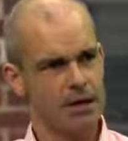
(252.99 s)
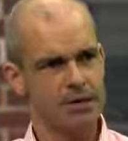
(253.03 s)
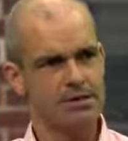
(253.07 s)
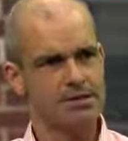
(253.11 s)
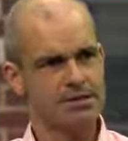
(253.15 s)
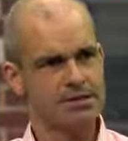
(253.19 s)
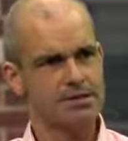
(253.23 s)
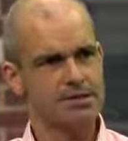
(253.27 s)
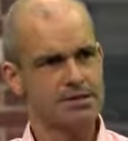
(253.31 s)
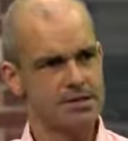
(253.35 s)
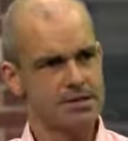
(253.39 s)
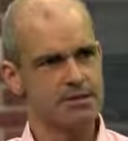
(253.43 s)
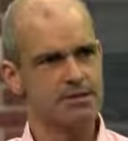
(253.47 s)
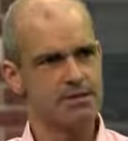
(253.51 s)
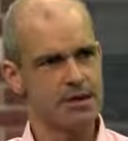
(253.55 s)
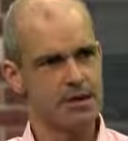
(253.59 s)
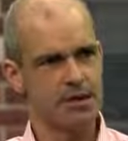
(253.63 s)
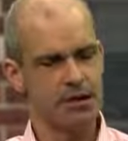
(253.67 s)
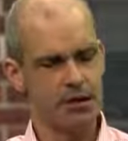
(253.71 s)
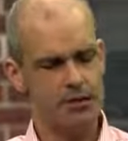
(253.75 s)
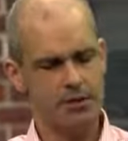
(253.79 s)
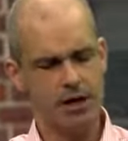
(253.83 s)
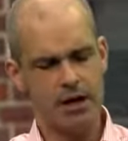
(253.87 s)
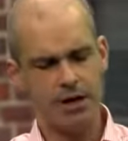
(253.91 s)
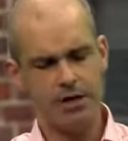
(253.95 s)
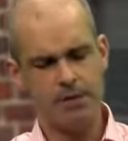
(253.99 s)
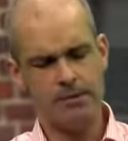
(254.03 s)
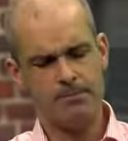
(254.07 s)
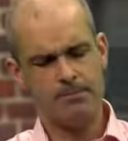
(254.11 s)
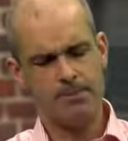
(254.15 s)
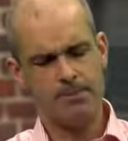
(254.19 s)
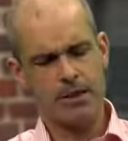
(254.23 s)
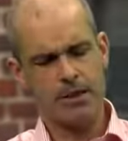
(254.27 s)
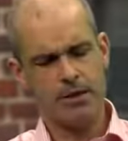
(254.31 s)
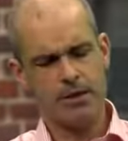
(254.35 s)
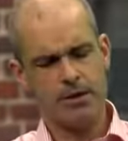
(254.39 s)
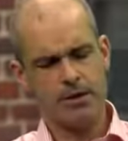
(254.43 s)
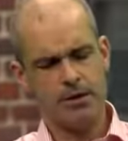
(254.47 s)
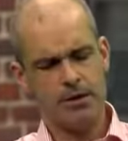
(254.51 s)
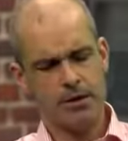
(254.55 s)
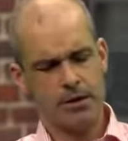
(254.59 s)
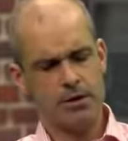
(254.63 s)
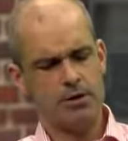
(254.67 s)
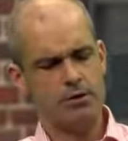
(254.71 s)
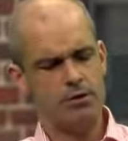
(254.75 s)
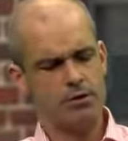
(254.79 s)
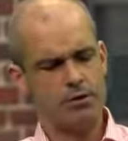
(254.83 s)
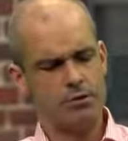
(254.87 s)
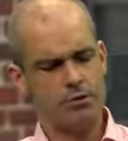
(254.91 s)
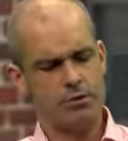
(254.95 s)
It's a thing. And then
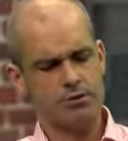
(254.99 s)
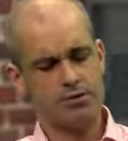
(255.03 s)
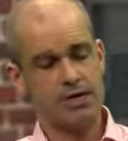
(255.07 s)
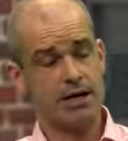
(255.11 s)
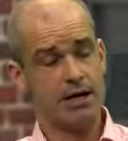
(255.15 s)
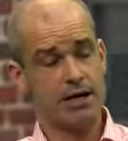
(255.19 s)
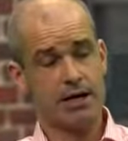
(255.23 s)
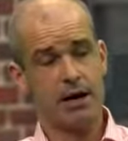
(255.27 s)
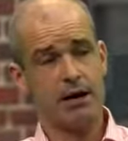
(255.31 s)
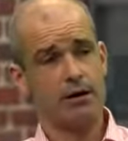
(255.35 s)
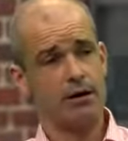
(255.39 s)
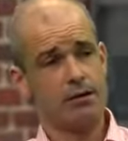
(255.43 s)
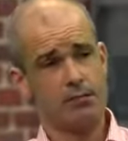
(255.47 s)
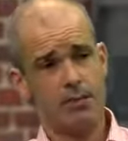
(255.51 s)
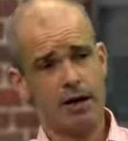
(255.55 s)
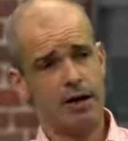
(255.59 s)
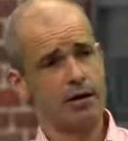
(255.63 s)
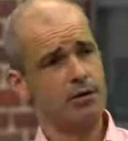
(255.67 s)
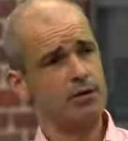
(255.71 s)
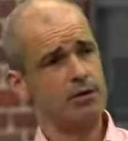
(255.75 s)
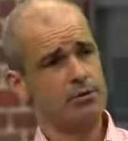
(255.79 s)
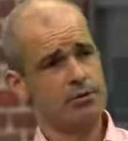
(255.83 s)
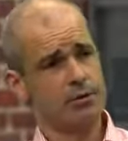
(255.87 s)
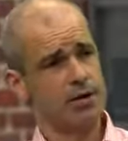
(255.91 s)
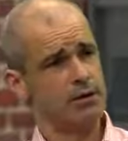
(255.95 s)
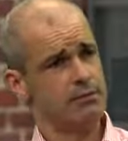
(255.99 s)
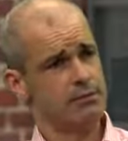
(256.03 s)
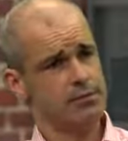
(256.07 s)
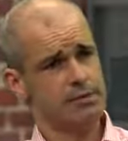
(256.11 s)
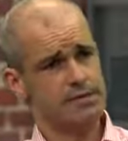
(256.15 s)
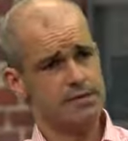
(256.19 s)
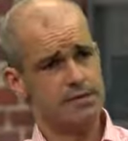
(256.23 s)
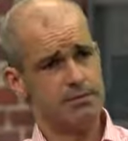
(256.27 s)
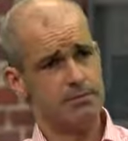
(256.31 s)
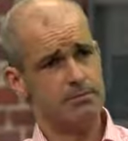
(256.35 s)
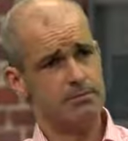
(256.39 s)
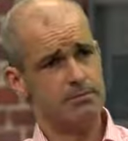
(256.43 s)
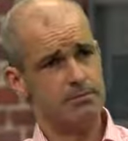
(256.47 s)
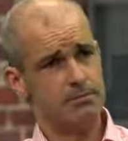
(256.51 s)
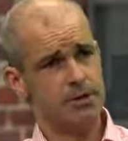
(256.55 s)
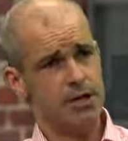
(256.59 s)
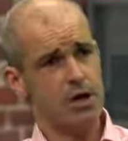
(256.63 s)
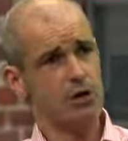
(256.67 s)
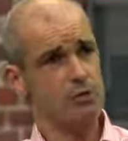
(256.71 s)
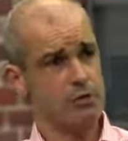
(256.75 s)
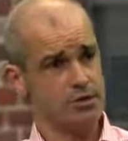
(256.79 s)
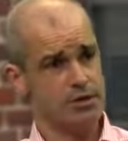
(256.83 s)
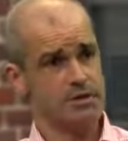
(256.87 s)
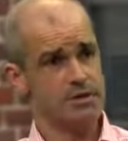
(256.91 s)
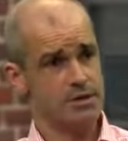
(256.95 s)
you take it out of the bank and you're given some
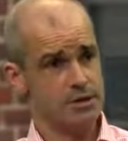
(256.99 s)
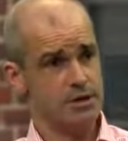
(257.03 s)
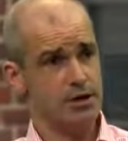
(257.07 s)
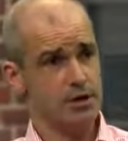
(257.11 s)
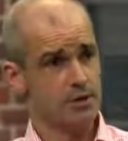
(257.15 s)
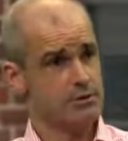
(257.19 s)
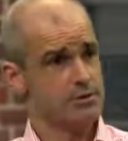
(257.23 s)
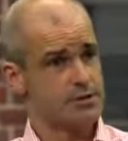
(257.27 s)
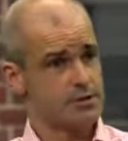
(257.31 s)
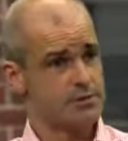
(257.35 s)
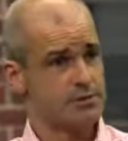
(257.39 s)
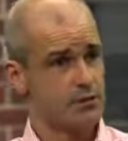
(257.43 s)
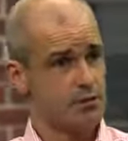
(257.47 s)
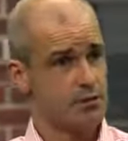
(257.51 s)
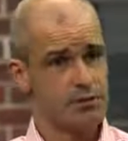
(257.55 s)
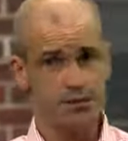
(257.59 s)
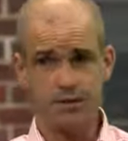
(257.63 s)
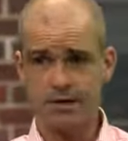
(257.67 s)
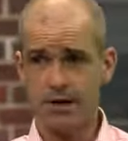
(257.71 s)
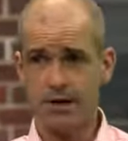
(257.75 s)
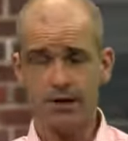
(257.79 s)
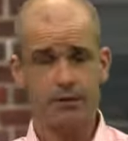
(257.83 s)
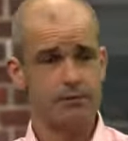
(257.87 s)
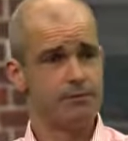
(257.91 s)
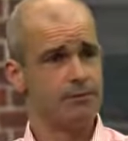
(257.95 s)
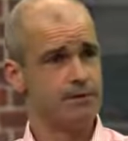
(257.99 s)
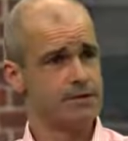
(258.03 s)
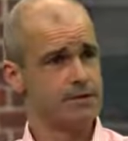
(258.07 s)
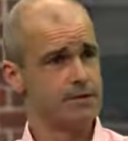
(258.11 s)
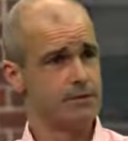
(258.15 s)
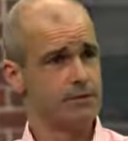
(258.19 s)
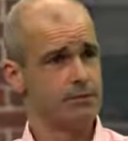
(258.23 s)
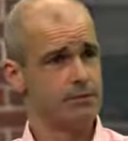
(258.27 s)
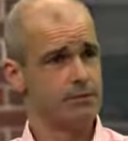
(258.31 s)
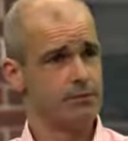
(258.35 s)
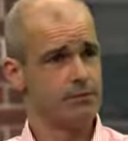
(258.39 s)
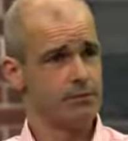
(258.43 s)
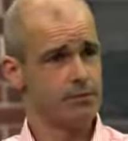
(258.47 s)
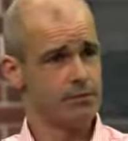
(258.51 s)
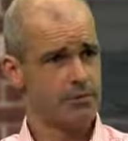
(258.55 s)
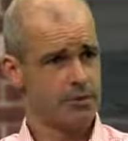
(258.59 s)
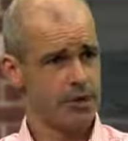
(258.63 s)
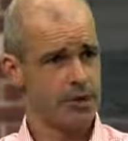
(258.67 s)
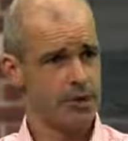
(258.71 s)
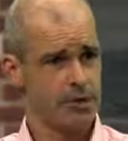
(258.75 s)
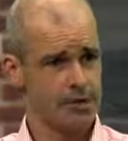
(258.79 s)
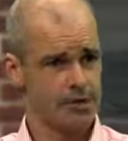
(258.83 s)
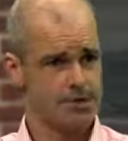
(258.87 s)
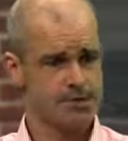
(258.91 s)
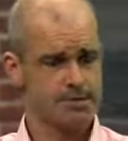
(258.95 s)
notes, and notes, of course, are physical
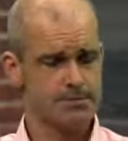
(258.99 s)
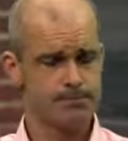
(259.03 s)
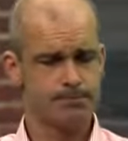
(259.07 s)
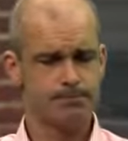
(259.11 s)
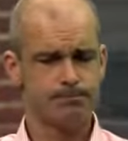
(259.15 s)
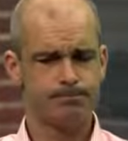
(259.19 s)
things.